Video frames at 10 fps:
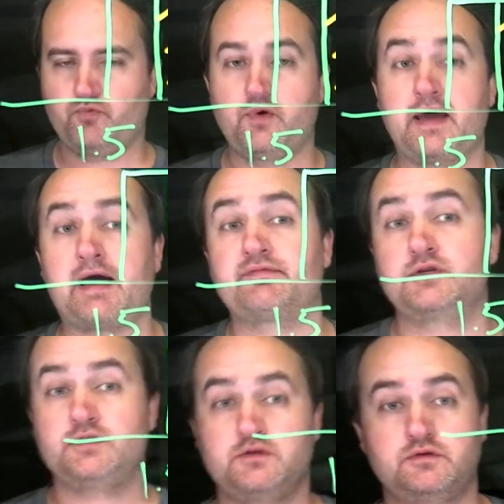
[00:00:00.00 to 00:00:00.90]
we have
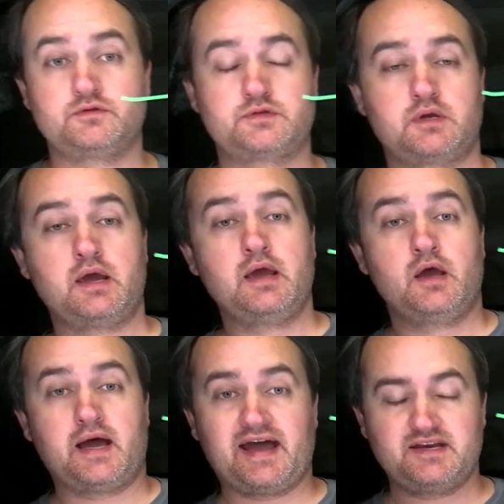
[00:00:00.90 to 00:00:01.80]
to use
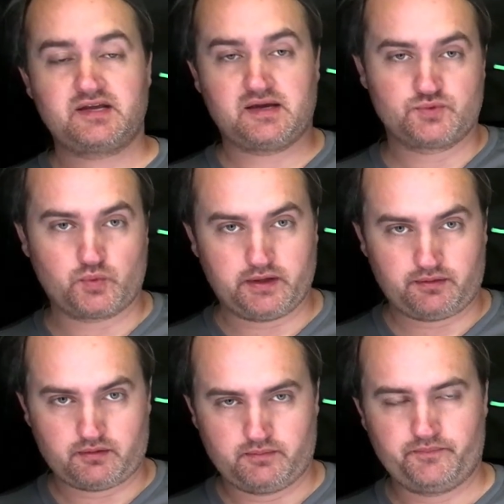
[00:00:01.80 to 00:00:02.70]
height times width.
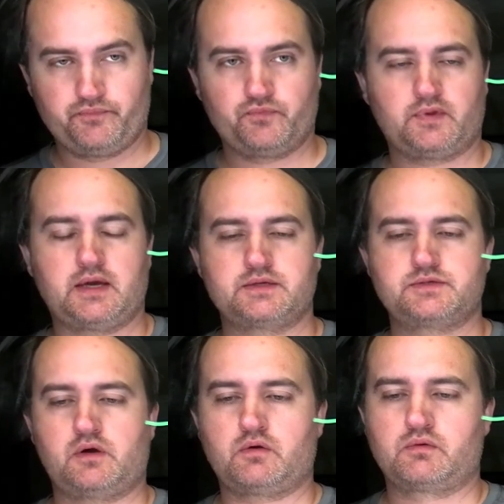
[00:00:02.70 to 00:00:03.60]
Okay,
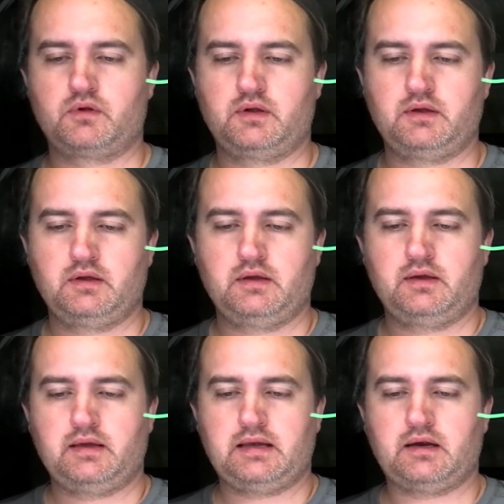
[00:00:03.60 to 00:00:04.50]
so
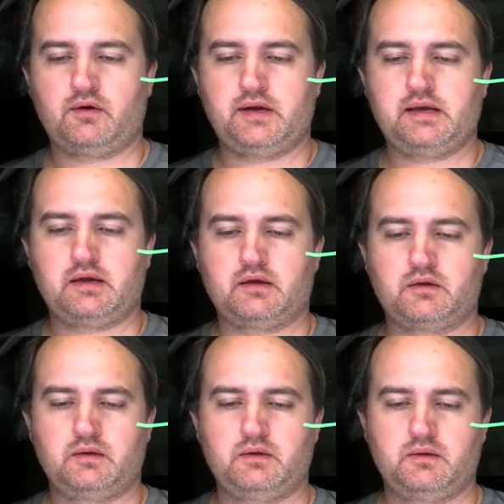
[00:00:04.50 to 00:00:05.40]
area
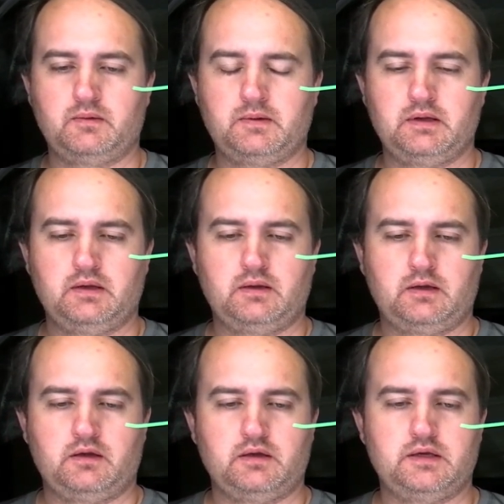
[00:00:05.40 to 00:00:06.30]

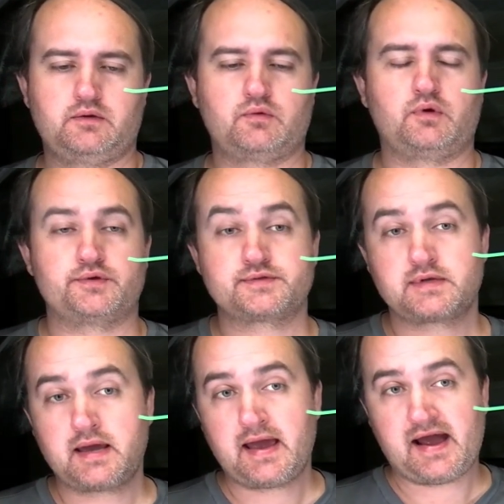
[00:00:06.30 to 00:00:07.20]
equals
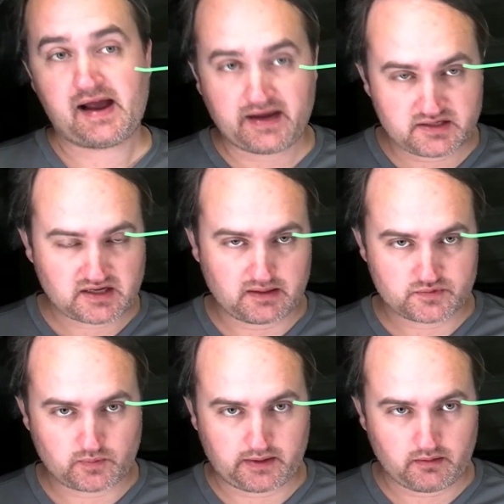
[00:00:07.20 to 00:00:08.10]
height
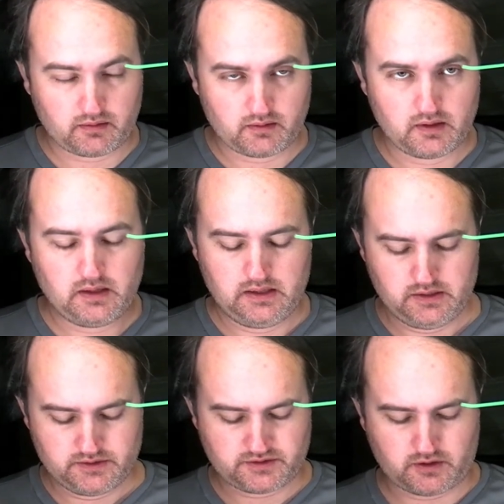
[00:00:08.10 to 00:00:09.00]
times width.
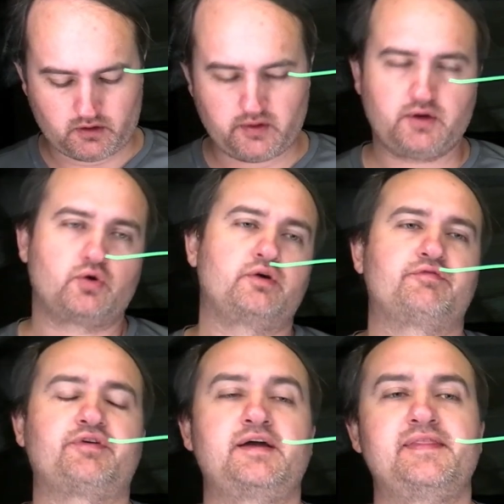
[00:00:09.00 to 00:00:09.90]
So in order
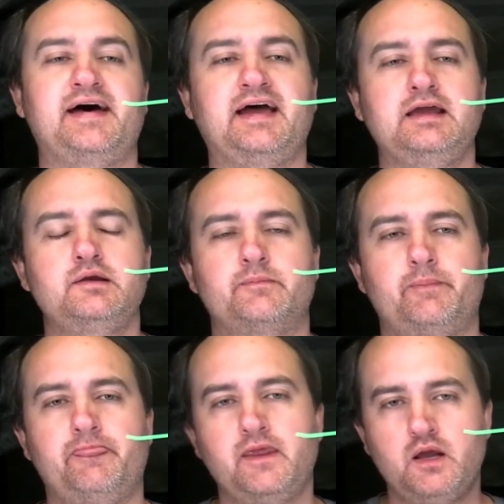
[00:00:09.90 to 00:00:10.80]
to find the height,
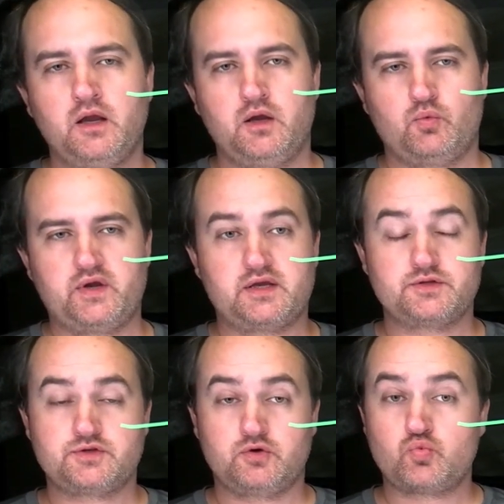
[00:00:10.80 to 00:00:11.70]
we
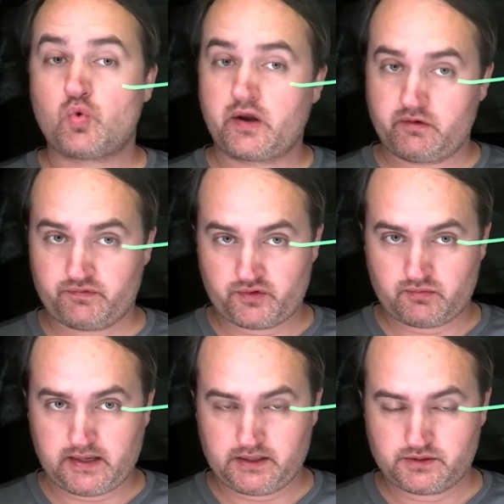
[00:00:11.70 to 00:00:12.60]
can do 1 over the
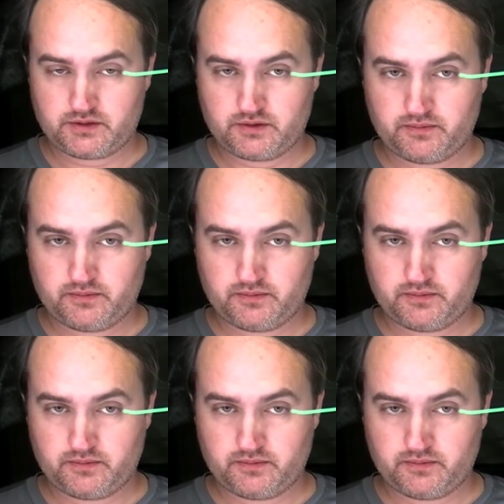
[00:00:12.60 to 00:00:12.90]
range.